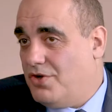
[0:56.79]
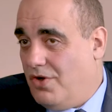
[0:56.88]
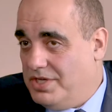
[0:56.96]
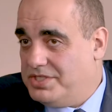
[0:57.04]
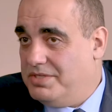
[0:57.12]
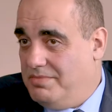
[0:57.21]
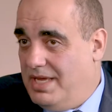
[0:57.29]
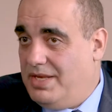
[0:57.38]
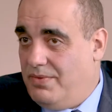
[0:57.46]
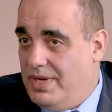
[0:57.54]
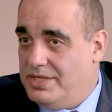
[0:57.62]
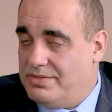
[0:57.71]
cost in many
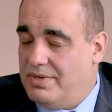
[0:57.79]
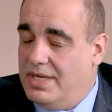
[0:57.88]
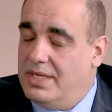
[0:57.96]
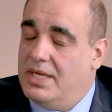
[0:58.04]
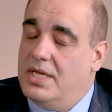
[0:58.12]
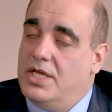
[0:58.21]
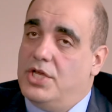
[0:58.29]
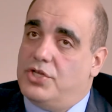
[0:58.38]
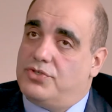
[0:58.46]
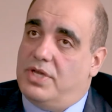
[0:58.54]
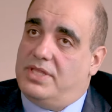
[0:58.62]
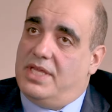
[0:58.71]
ways, right?
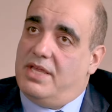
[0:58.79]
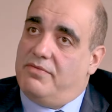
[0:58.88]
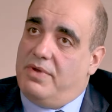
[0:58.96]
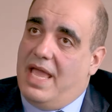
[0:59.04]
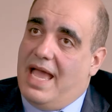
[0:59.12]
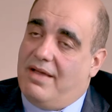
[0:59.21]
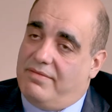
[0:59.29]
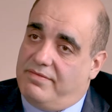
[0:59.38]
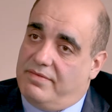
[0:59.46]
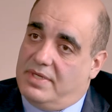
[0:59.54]
So I think if we have